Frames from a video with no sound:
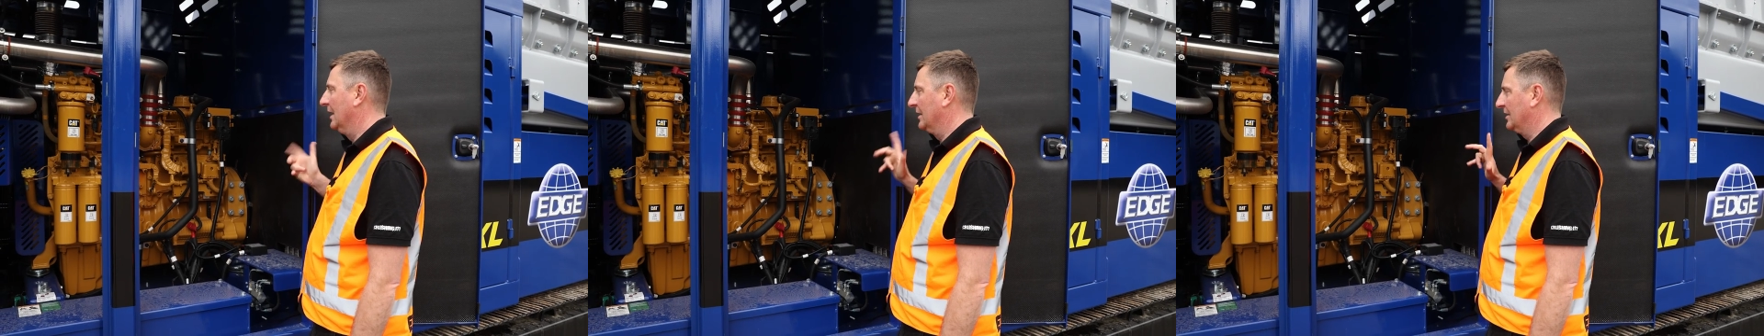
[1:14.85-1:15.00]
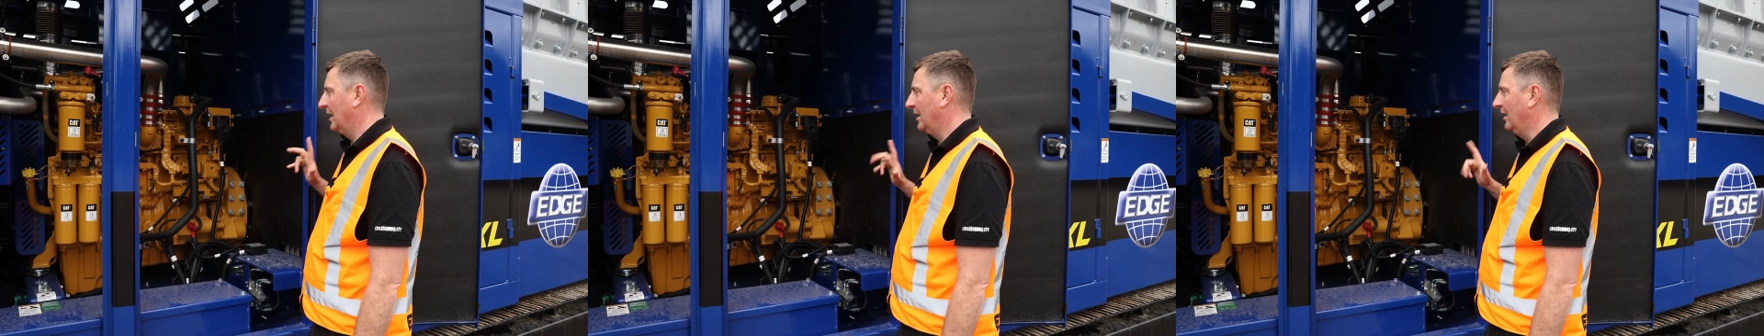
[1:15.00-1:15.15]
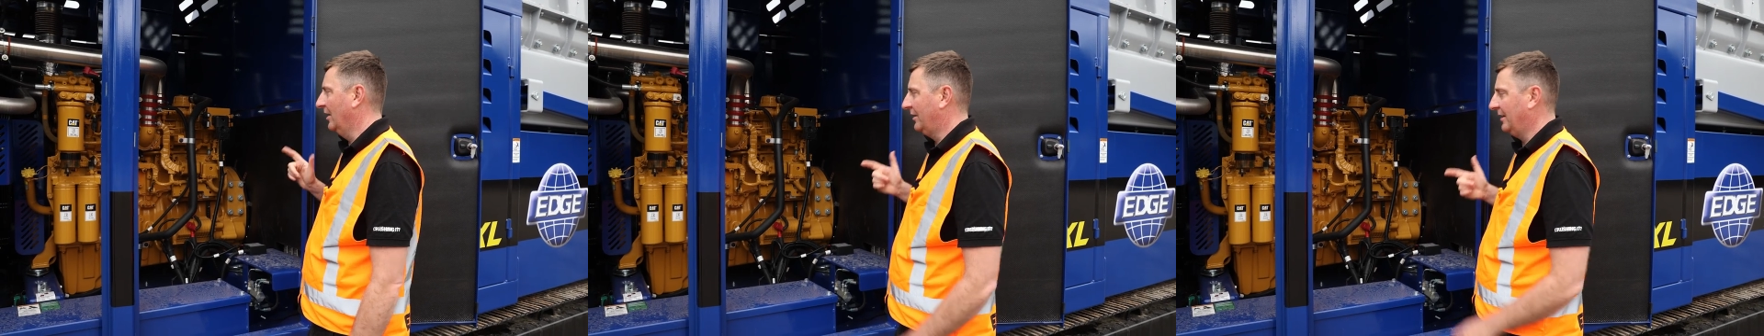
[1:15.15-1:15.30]

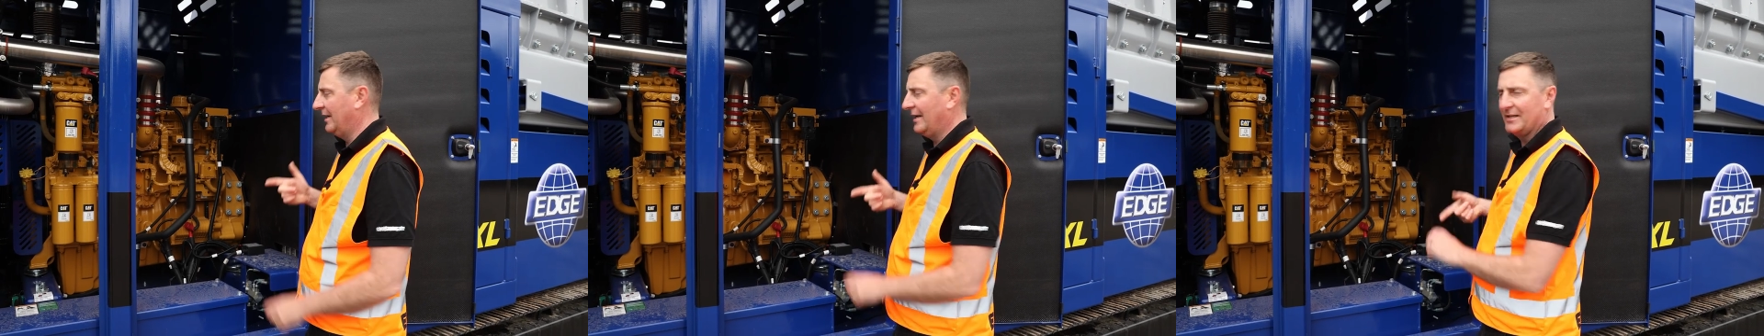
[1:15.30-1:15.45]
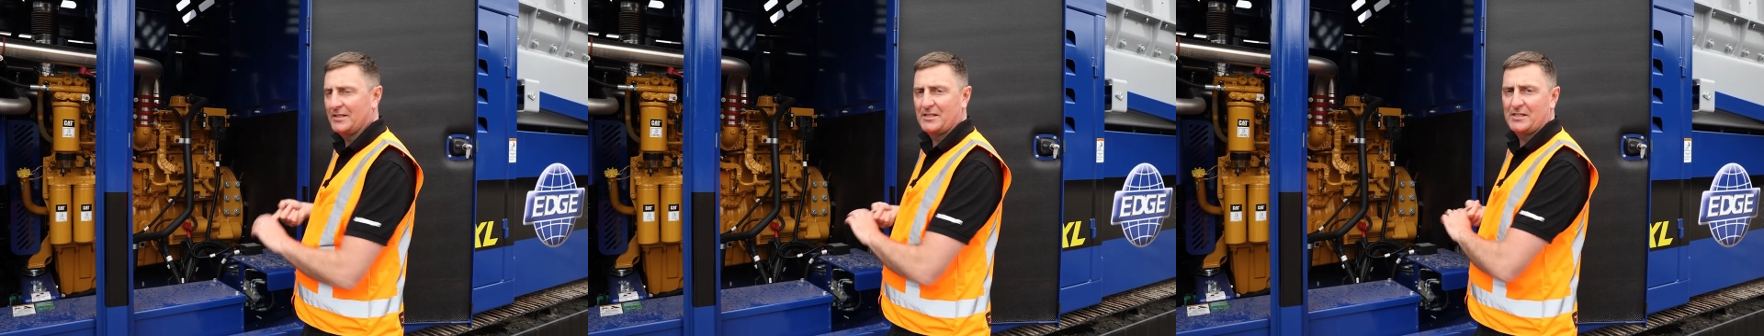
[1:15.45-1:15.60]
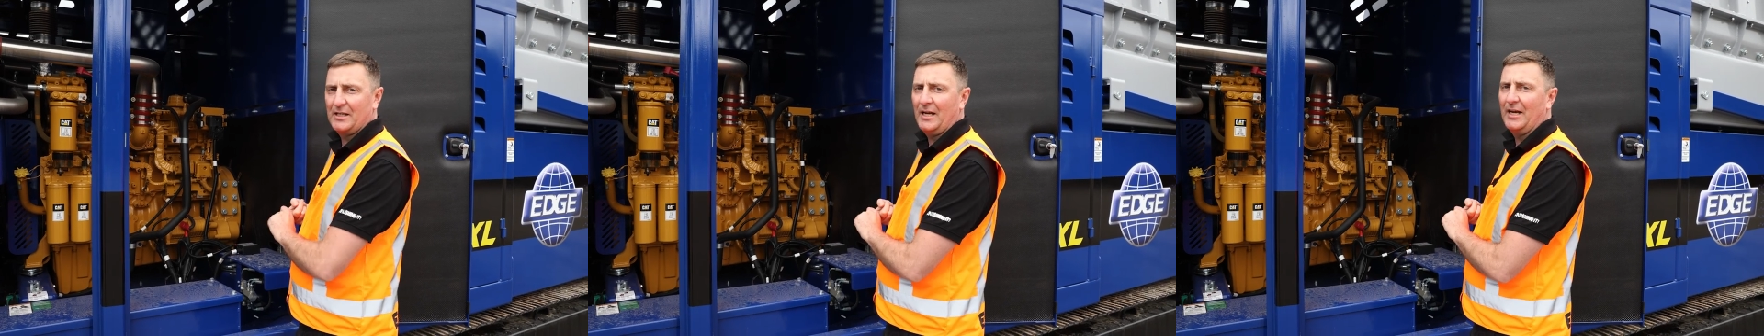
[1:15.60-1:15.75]
So you're looking
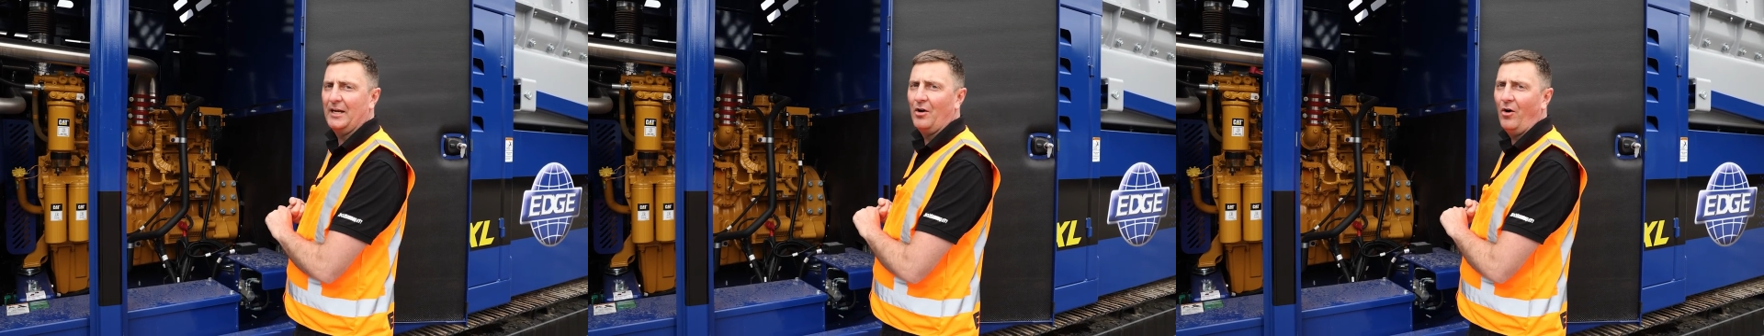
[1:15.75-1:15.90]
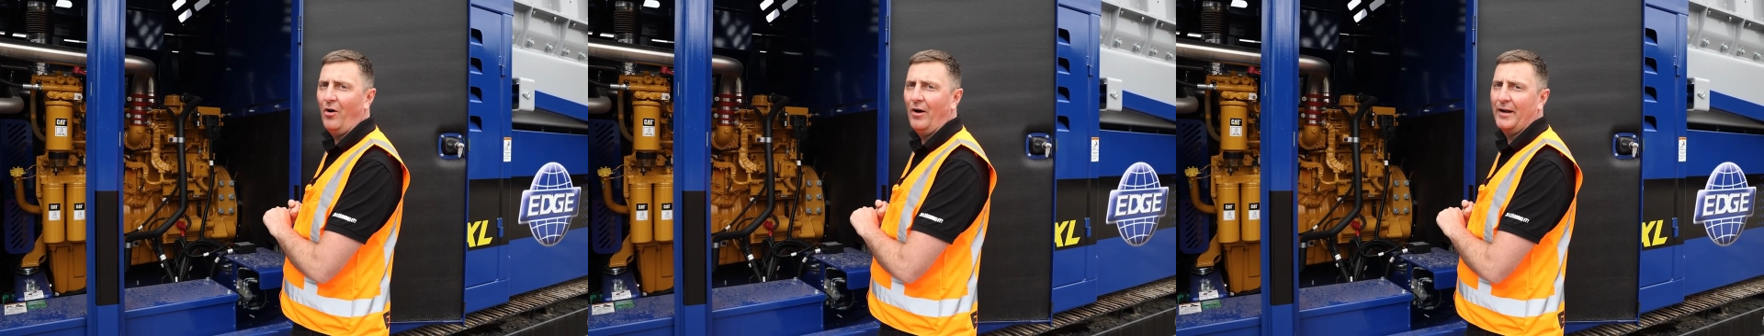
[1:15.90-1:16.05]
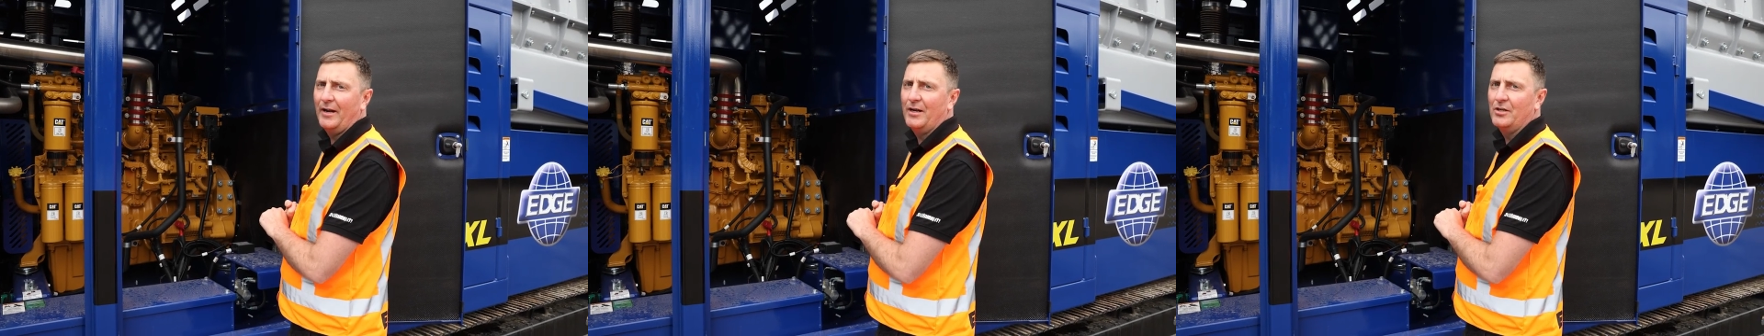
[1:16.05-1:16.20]
at a
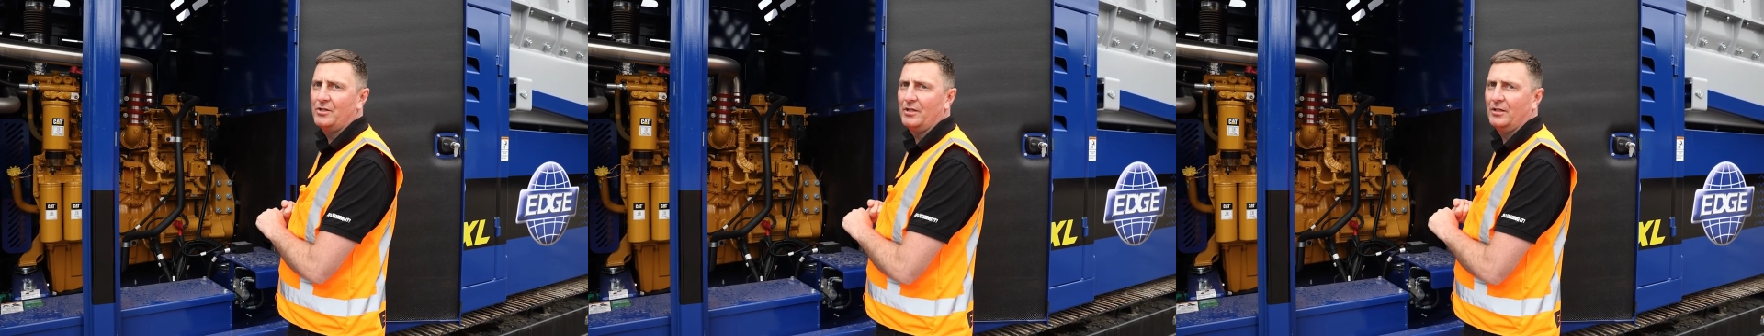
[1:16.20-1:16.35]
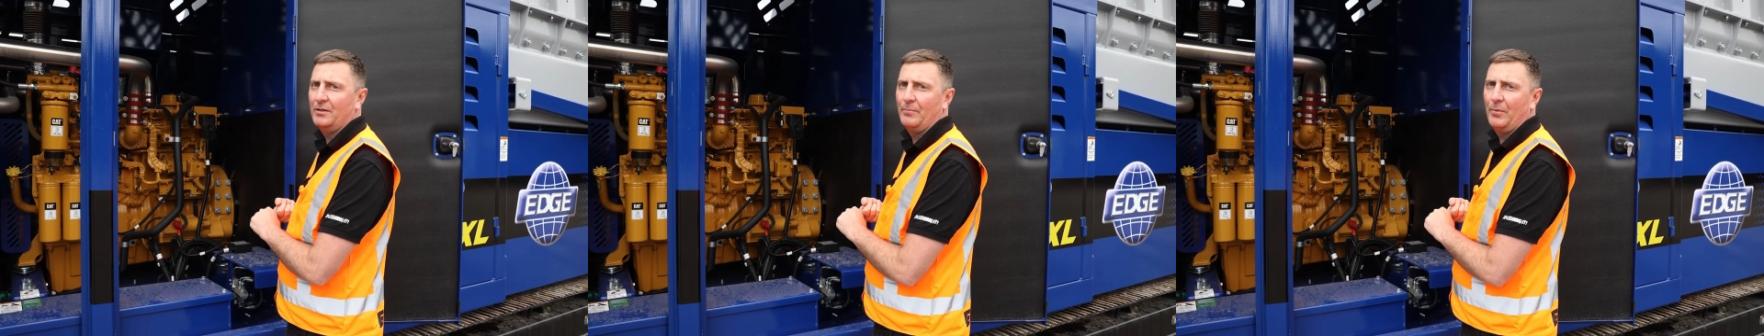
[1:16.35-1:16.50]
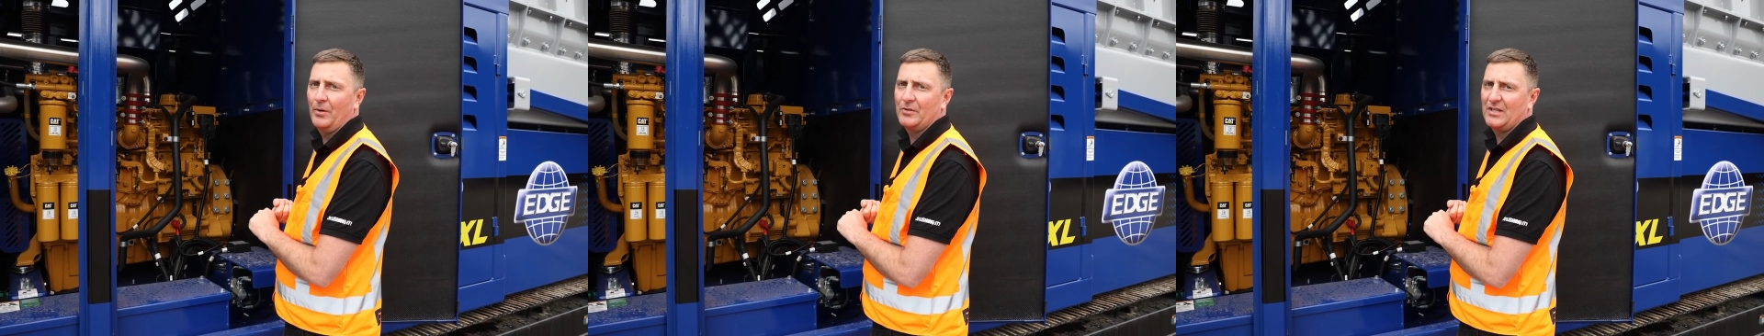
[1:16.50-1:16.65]
C9
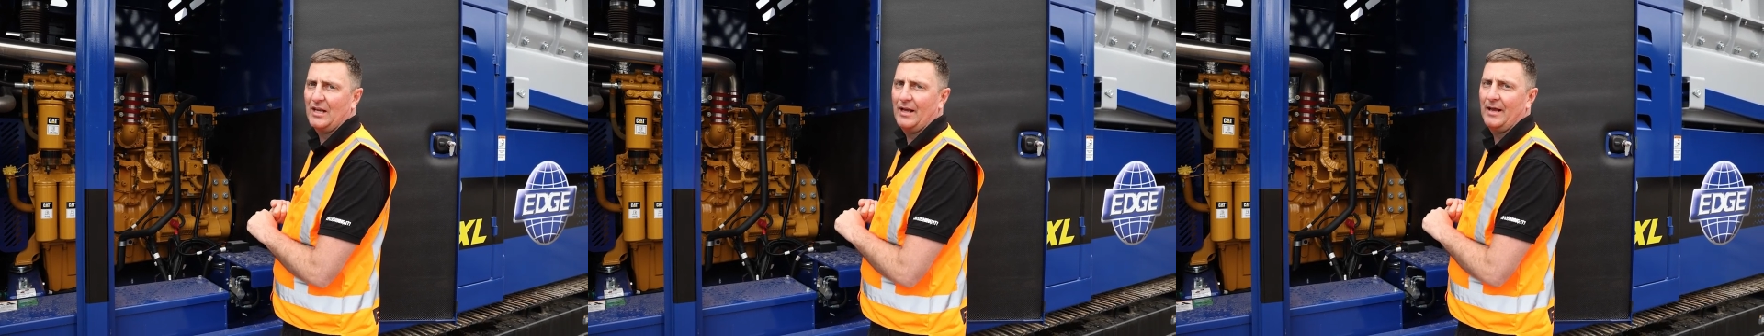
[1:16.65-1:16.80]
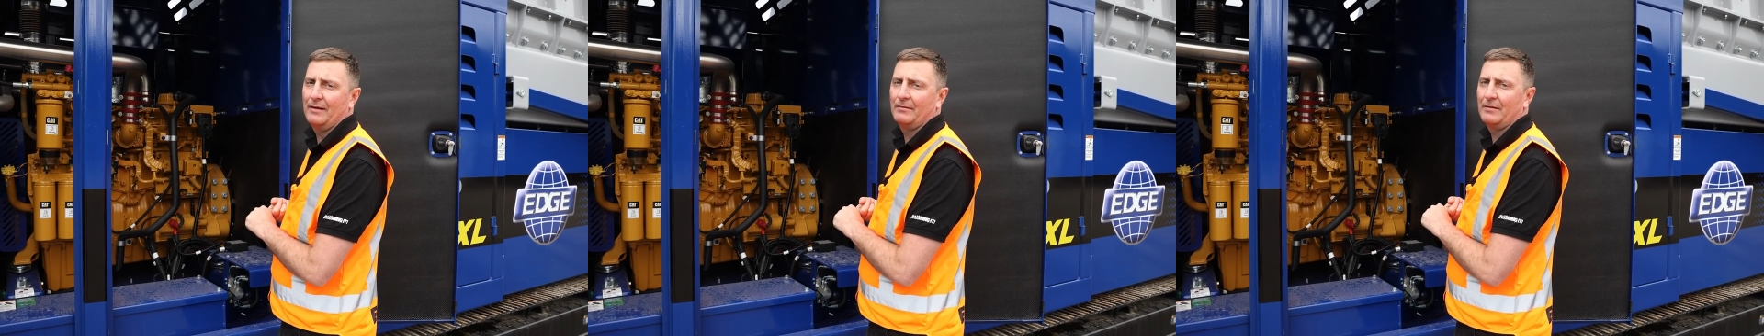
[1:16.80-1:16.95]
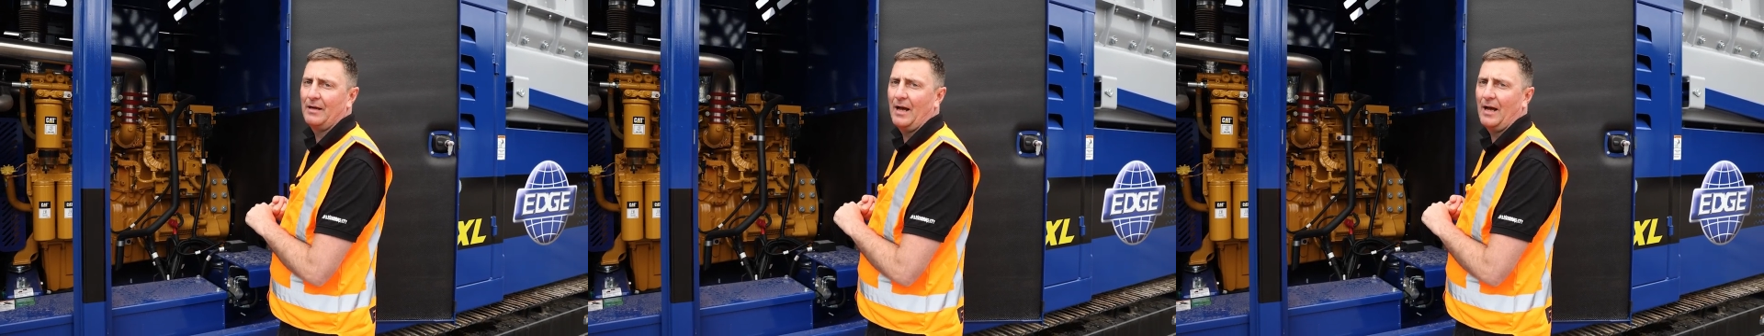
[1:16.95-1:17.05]
engine, puts it